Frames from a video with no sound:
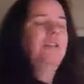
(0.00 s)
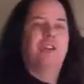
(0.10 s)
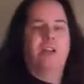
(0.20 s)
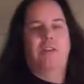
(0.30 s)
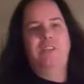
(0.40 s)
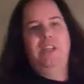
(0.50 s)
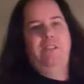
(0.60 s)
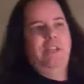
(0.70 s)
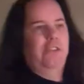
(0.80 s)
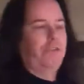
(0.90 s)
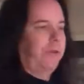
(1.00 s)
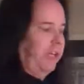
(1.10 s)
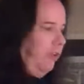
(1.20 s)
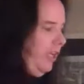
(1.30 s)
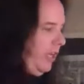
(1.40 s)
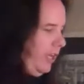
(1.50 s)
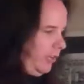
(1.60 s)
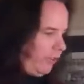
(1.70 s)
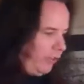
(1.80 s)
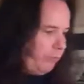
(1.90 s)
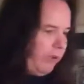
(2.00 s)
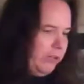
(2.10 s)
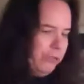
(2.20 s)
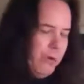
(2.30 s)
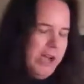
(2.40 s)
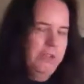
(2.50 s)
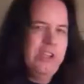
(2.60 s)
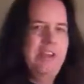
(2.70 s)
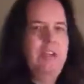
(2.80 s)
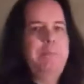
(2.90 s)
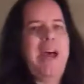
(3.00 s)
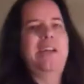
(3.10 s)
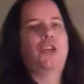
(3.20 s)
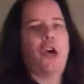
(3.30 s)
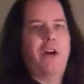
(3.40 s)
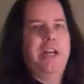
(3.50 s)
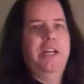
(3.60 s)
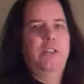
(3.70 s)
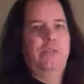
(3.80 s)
Tel Aviv, Israel. This was when David Ben-Gurion,